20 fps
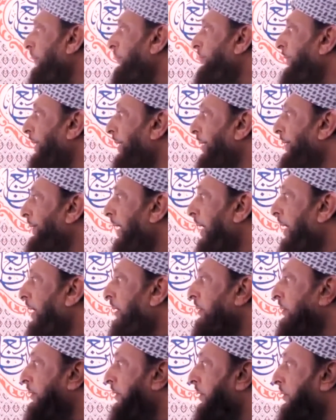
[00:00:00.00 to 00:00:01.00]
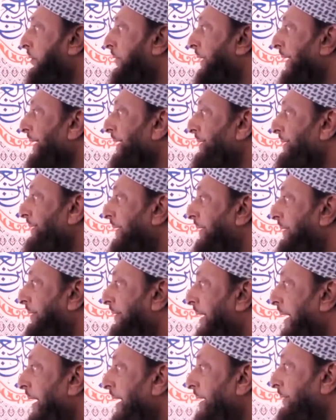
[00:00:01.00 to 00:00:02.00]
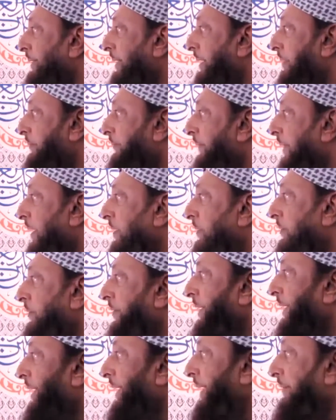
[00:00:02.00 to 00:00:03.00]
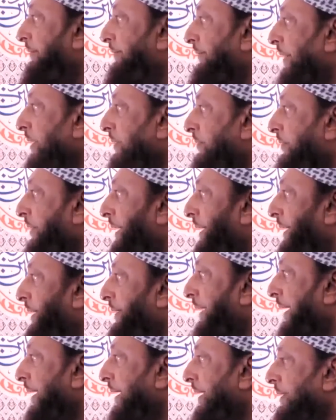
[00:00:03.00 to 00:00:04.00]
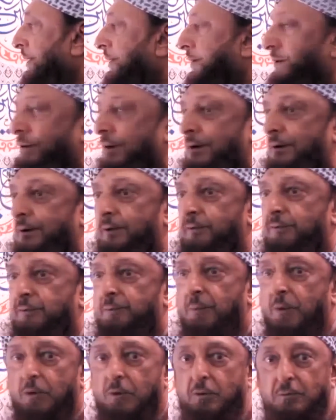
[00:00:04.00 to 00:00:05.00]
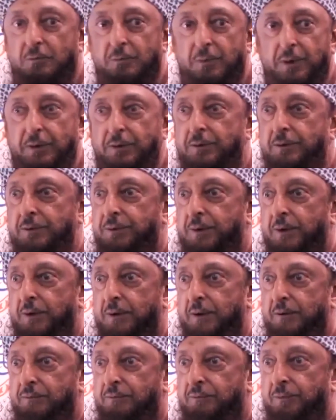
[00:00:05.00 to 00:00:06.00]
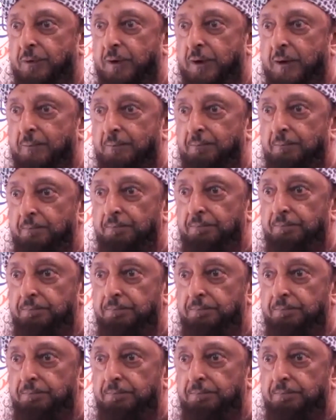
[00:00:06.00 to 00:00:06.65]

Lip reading: that we are now located at a very, very dangerous moment in history.